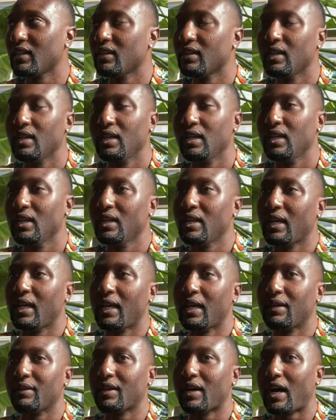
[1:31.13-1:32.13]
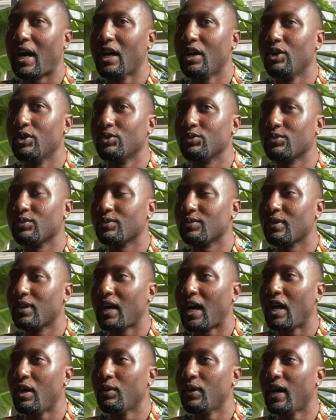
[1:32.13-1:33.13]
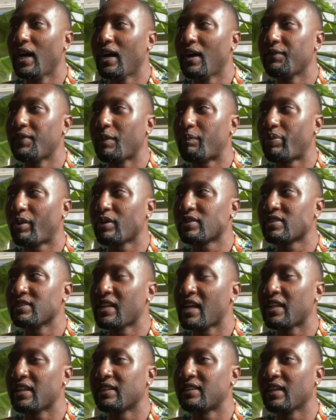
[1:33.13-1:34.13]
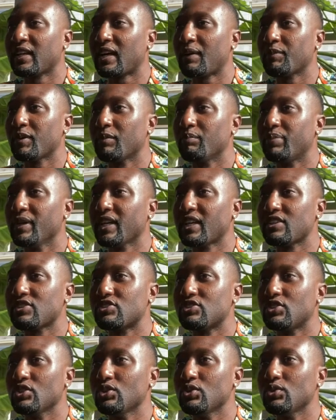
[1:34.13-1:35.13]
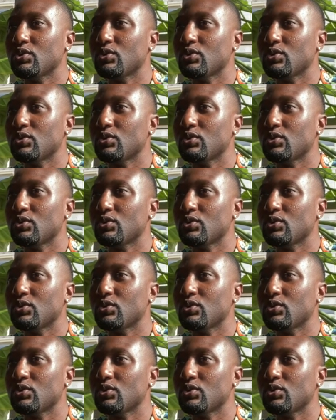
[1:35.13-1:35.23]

And I don't I don't have the personality to think I'm the biggest dude